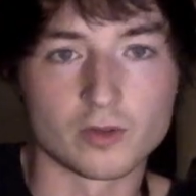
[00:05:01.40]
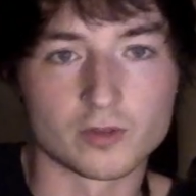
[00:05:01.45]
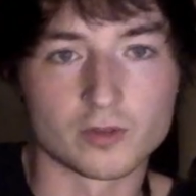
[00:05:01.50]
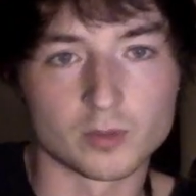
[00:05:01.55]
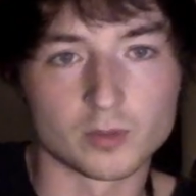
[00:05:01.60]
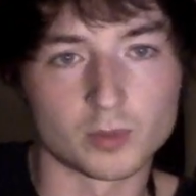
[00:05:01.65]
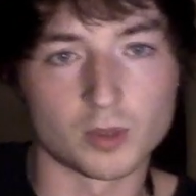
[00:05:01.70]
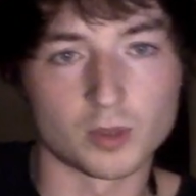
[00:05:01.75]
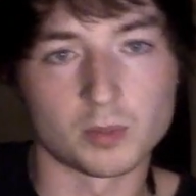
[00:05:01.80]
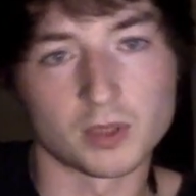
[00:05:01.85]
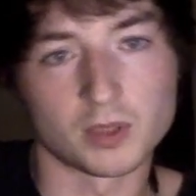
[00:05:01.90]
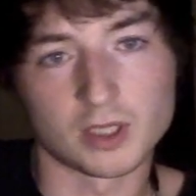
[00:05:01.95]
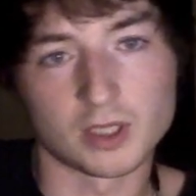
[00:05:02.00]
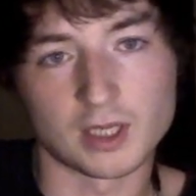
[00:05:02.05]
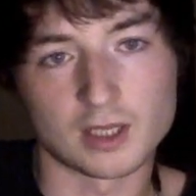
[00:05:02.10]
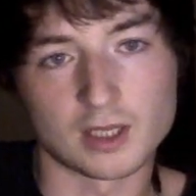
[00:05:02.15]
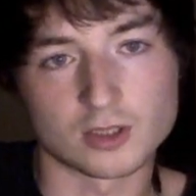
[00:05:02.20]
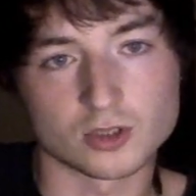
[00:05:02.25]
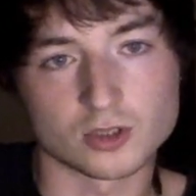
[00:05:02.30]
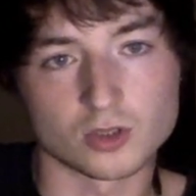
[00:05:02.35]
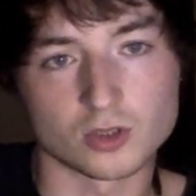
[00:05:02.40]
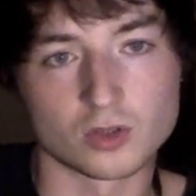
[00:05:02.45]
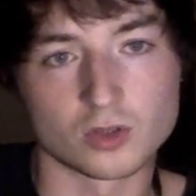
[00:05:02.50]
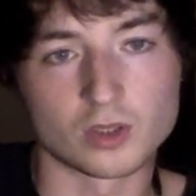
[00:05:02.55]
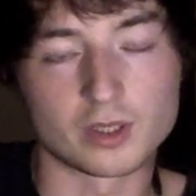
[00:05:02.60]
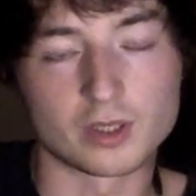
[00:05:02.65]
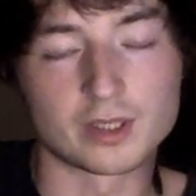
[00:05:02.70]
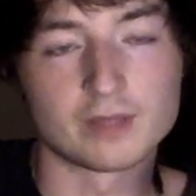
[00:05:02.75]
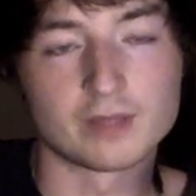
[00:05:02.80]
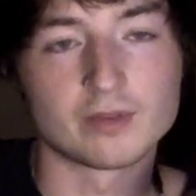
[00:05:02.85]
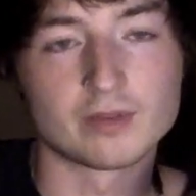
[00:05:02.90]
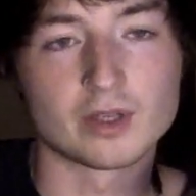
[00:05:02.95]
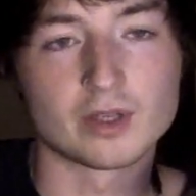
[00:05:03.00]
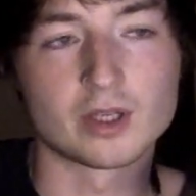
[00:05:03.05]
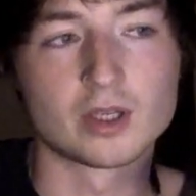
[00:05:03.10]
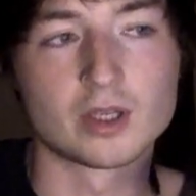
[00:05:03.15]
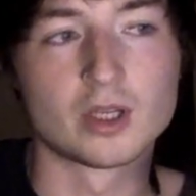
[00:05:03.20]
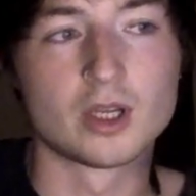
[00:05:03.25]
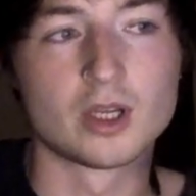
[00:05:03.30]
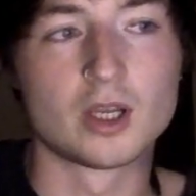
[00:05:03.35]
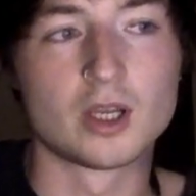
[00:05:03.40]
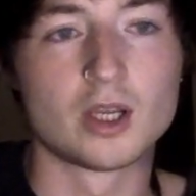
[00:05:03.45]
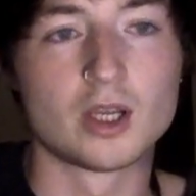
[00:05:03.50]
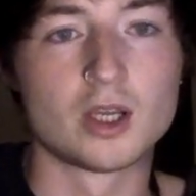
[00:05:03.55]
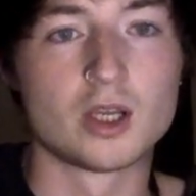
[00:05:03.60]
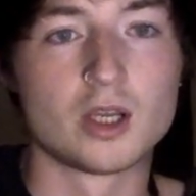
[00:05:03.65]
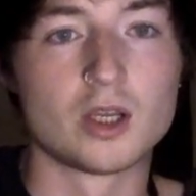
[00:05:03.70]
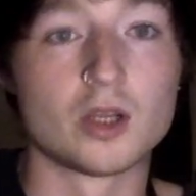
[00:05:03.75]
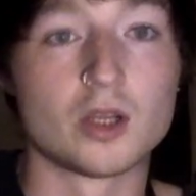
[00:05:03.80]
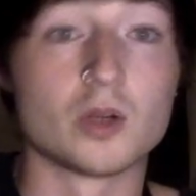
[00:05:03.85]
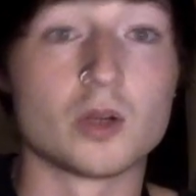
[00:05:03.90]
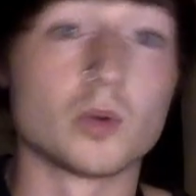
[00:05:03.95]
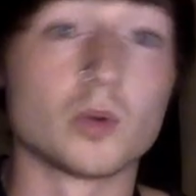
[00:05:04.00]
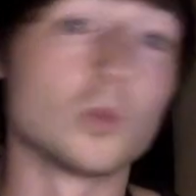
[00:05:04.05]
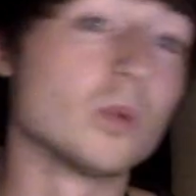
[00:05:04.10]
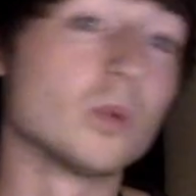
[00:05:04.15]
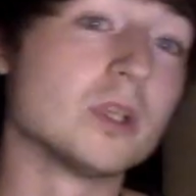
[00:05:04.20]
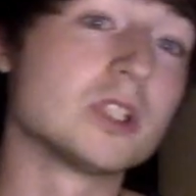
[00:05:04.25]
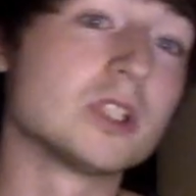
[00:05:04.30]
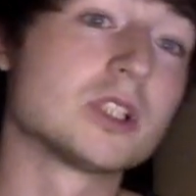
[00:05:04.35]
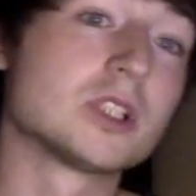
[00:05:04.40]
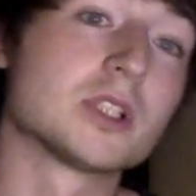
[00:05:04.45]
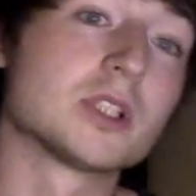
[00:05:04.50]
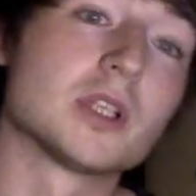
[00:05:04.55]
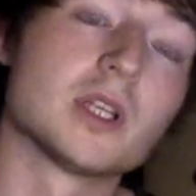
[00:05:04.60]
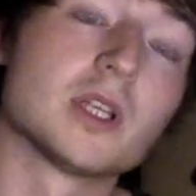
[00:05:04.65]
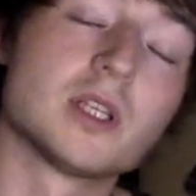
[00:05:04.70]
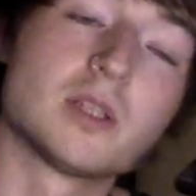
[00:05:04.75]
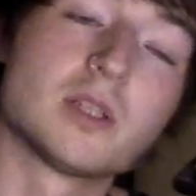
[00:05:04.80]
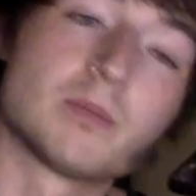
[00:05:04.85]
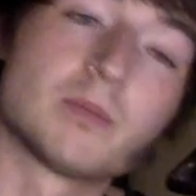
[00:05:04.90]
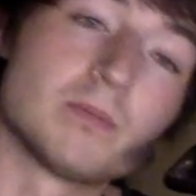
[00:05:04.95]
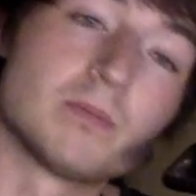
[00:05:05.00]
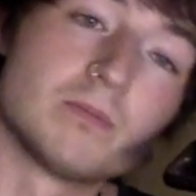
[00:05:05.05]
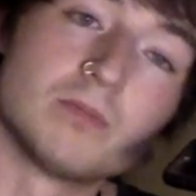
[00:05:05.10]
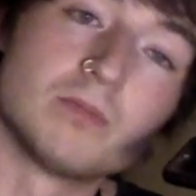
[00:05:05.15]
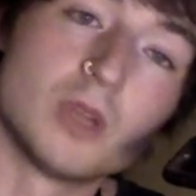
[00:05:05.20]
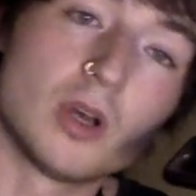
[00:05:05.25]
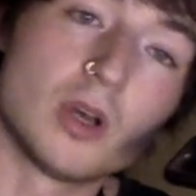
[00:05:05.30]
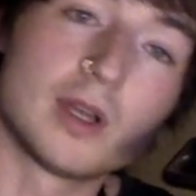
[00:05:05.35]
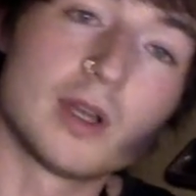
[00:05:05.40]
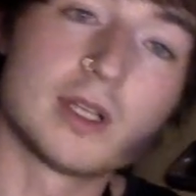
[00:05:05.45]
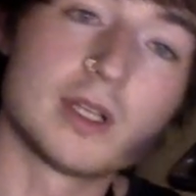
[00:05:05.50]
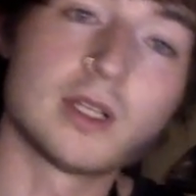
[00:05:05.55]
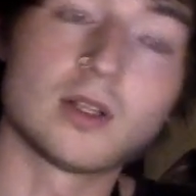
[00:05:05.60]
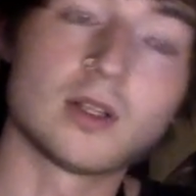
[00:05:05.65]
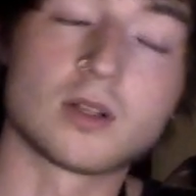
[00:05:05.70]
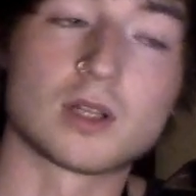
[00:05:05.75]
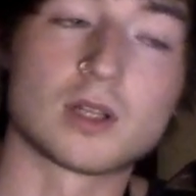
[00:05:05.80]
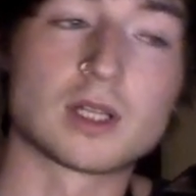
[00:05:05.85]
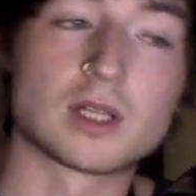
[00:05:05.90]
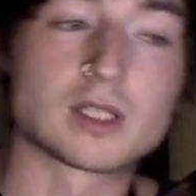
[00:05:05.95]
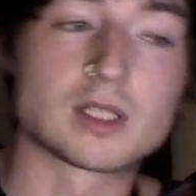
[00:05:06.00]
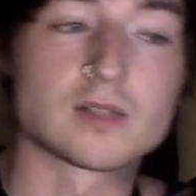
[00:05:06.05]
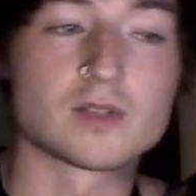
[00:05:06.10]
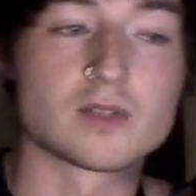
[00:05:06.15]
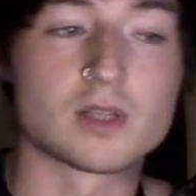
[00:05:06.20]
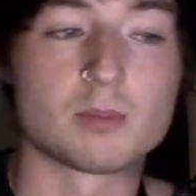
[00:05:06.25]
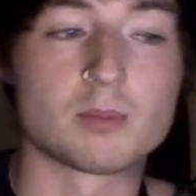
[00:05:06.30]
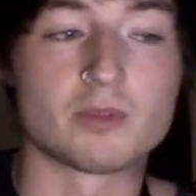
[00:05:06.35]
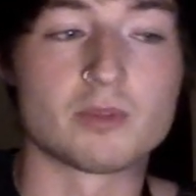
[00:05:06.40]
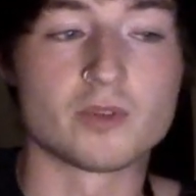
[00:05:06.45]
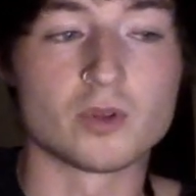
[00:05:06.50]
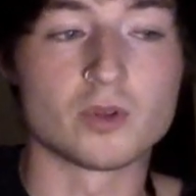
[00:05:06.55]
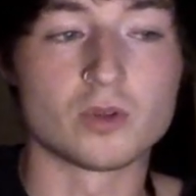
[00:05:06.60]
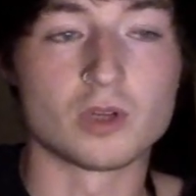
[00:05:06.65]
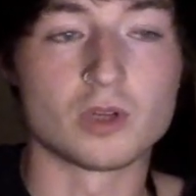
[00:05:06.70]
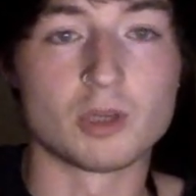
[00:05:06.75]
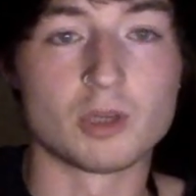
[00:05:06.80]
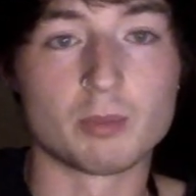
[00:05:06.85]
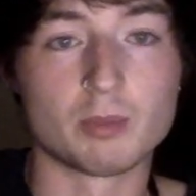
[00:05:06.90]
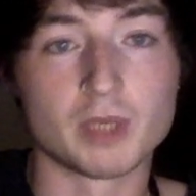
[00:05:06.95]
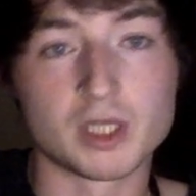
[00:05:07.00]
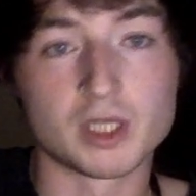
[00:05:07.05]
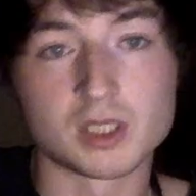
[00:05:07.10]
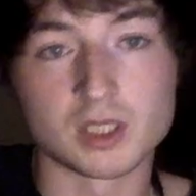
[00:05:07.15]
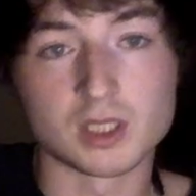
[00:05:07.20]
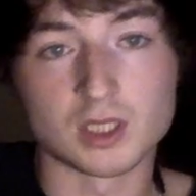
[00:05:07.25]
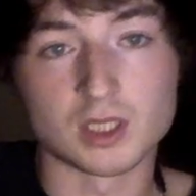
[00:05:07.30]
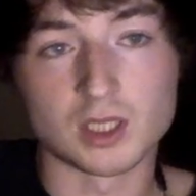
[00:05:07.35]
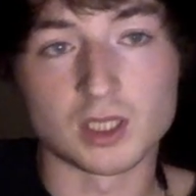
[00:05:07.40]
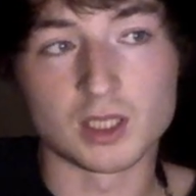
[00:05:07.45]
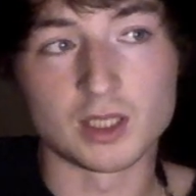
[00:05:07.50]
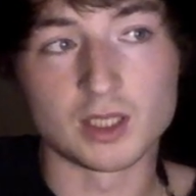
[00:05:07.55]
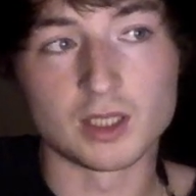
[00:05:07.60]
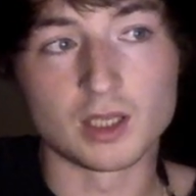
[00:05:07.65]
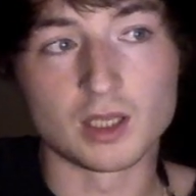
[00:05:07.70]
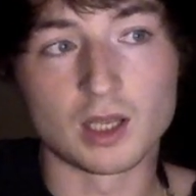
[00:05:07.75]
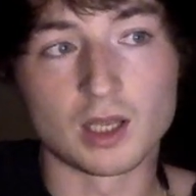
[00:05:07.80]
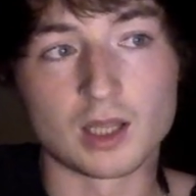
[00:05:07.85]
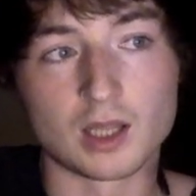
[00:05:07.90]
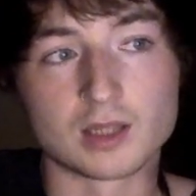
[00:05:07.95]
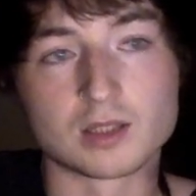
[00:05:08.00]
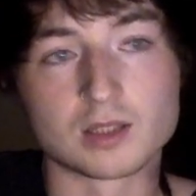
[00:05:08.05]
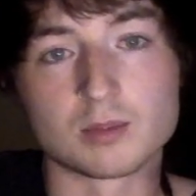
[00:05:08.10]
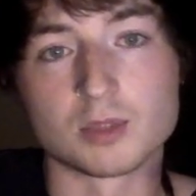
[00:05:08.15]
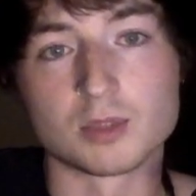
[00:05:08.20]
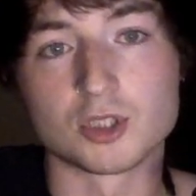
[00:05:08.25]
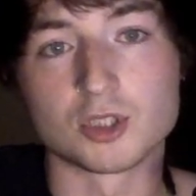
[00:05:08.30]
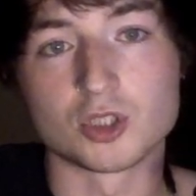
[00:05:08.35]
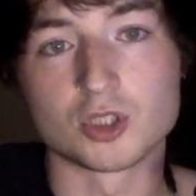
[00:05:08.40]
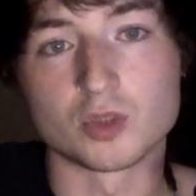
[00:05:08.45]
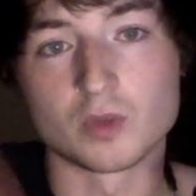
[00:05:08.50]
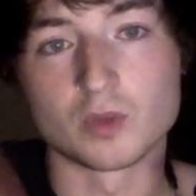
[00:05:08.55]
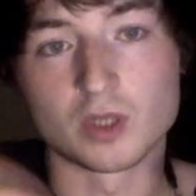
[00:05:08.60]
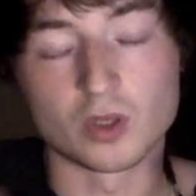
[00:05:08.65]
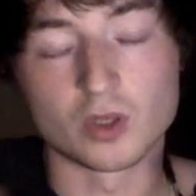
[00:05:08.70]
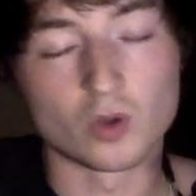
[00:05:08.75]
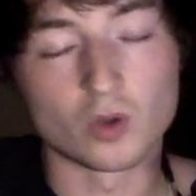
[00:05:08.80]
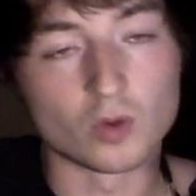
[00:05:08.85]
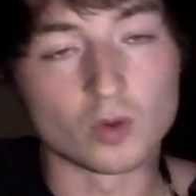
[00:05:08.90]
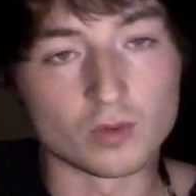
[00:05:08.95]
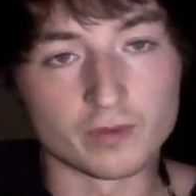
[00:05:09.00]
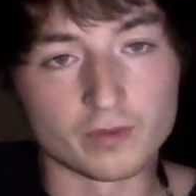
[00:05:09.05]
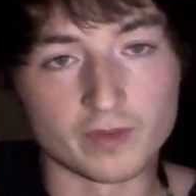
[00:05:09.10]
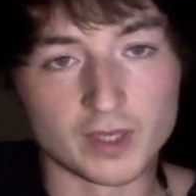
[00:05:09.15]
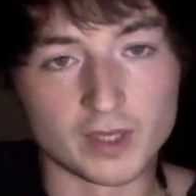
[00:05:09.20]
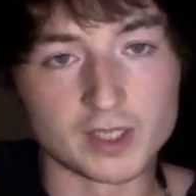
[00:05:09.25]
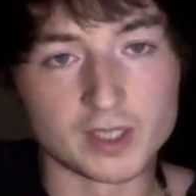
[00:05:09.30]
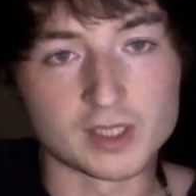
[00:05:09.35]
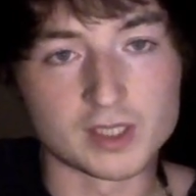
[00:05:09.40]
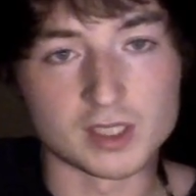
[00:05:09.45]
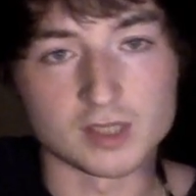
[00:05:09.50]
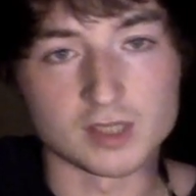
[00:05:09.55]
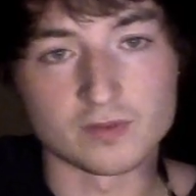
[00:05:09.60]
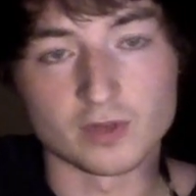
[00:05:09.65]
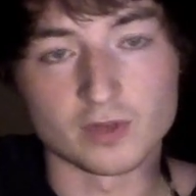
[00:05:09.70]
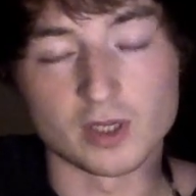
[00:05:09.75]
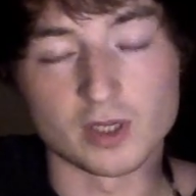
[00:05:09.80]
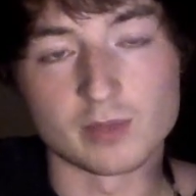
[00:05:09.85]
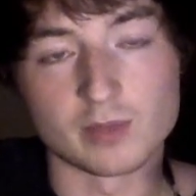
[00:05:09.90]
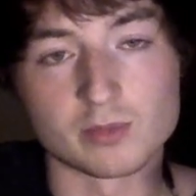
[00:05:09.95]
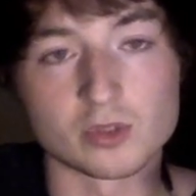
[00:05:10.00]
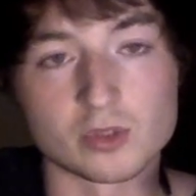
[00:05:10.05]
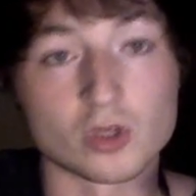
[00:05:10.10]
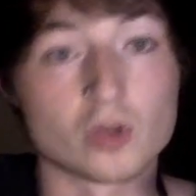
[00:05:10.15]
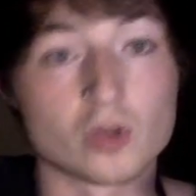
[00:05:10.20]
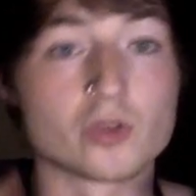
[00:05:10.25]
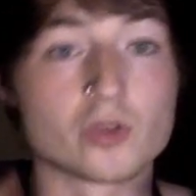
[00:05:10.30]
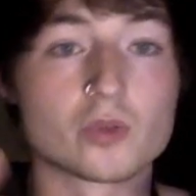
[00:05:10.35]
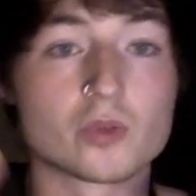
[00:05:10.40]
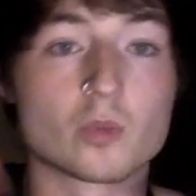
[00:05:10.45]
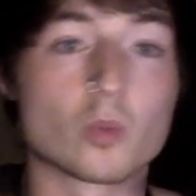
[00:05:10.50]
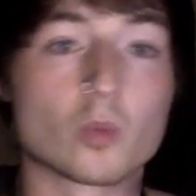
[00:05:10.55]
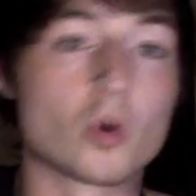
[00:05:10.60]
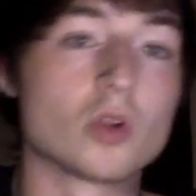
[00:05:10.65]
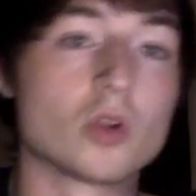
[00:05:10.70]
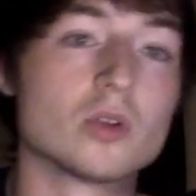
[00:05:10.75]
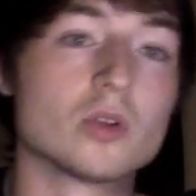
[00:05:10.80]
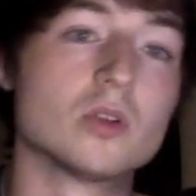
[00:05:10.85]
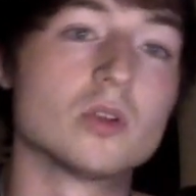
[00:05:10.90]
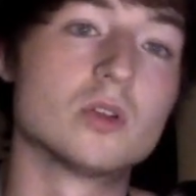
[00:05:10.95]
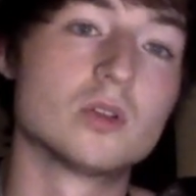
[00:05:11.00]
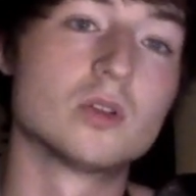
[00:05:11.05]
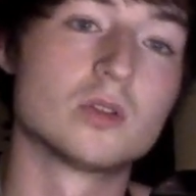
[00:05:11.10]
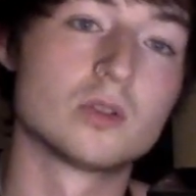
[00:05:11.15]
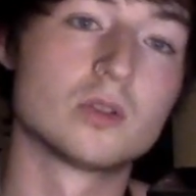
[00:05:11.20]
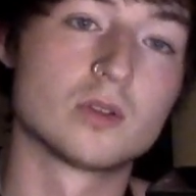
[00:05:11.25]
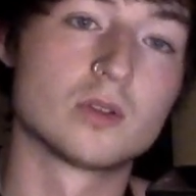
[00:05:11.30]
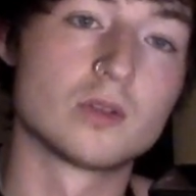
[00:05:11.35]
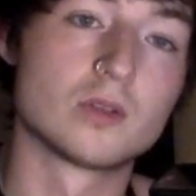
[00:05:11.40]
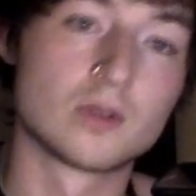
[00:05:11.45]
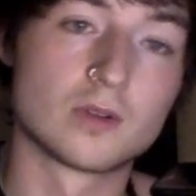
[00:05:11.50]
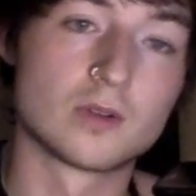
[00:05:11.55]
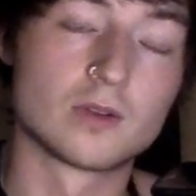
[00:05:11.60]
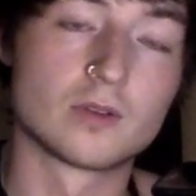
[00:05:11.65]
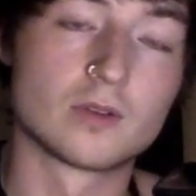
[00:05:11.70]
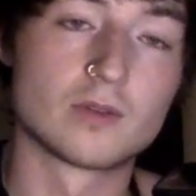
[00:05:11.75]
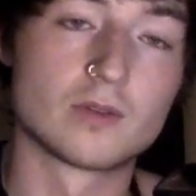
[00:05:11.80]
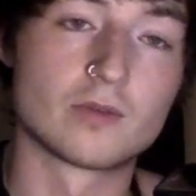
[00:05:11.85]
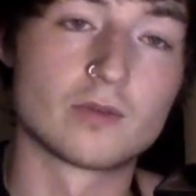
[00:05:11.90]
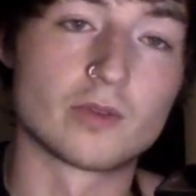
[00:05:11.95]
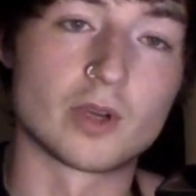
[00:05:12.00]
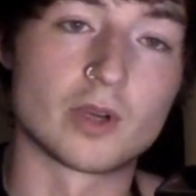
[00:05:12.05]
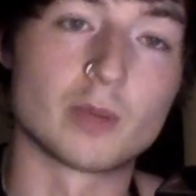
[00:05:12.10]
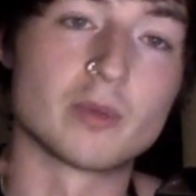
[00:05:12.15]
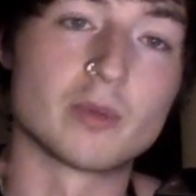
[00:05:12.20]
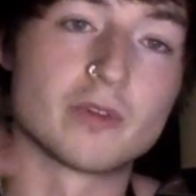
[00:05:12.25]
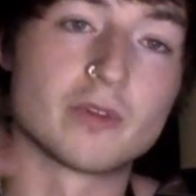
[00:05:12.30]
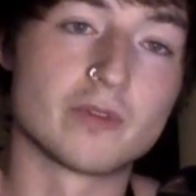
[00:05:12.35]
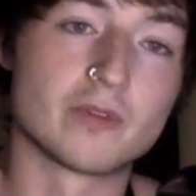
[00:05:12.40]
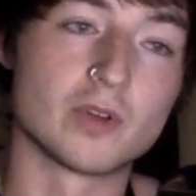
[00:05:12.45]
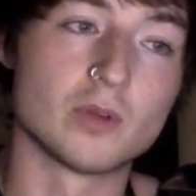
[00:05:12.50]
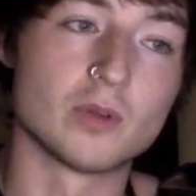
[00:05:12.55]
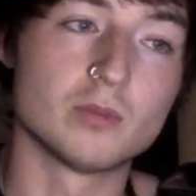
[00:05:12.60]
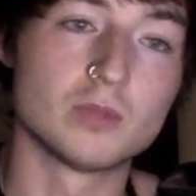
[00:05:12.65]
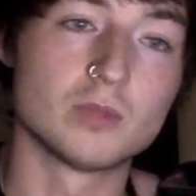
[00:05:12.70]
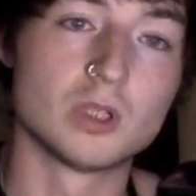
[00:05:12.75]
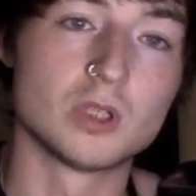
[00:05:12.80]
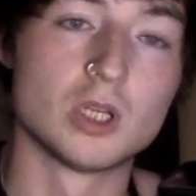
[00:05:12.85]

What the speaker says: to properly catch on the lever, which is not ideal, as I've said before, and basically led to me shooting all 36 frames onto one frame of film,